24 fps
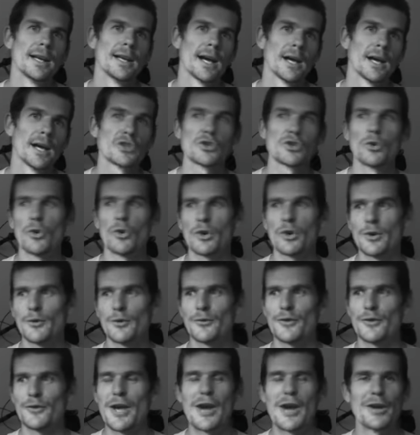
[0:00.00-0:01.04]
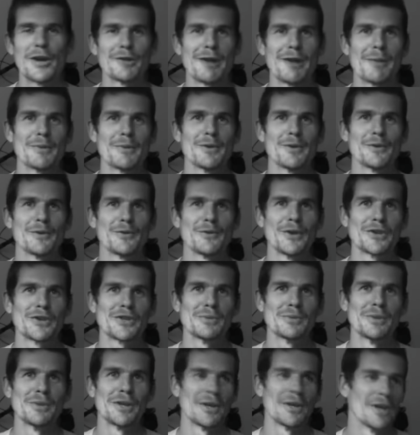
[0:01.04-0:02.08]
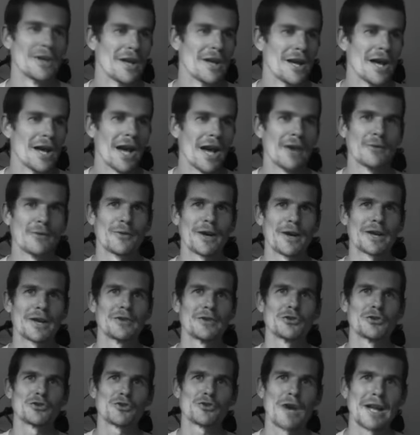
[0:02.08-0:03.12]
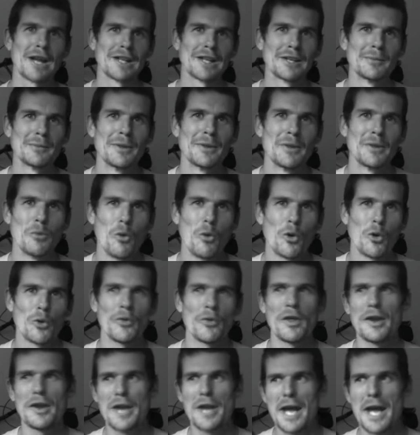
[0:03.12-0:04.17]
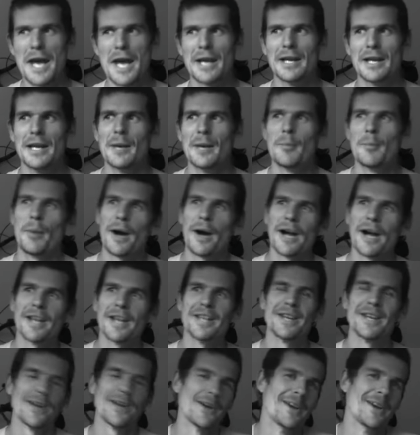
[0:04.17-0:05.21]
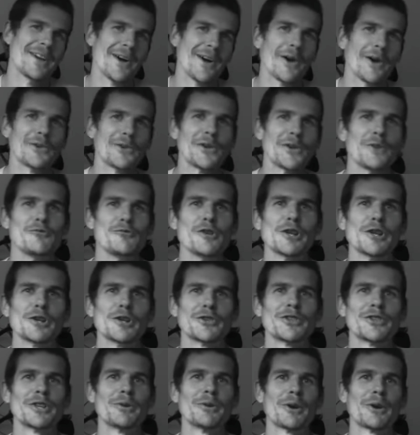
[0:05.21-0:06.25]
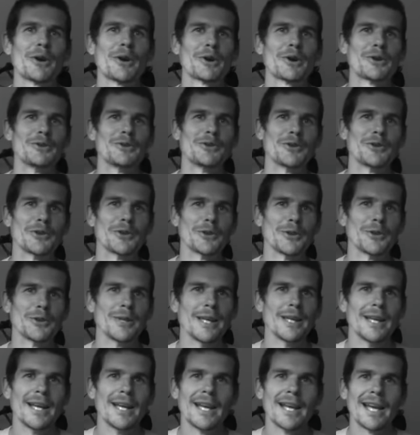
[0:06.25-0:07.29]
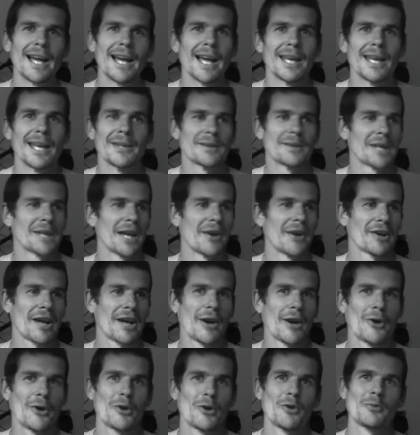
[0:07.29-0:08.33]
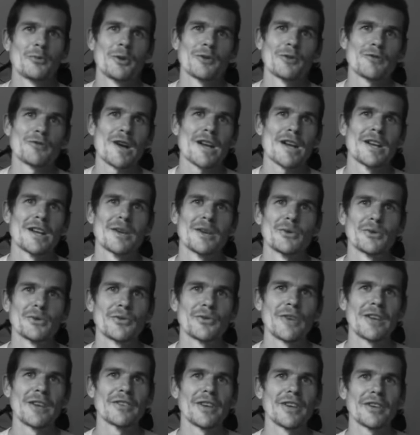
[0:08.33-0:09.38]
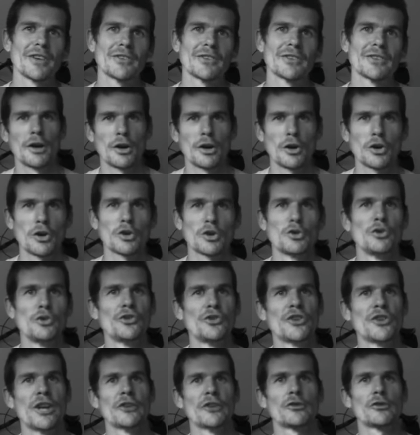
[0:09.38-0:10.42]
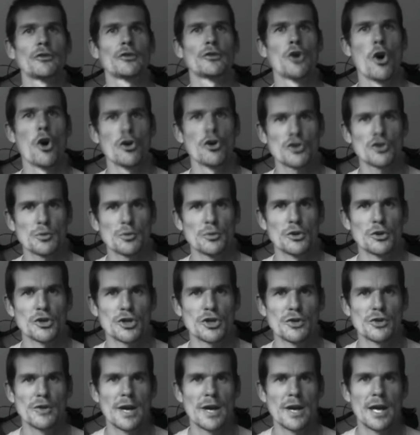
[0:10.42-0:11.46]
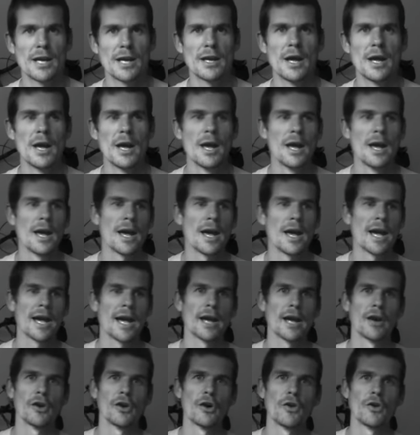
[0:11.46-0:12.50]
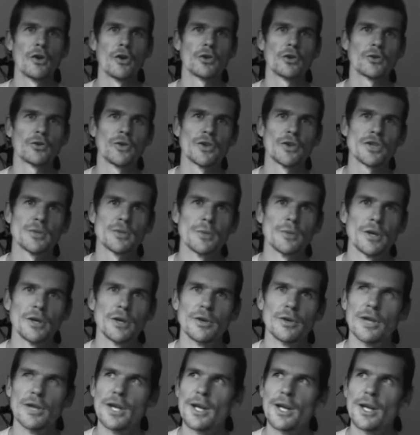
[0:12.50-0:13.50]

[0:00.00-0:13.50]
Short of, you know, grabbing the fisherman and fucking strangling him in the water with a net. But, you know, I did realistic what I could do and carried on with my run. It was fantastic. So I got a good sense of contribution then. And I know those fishermen,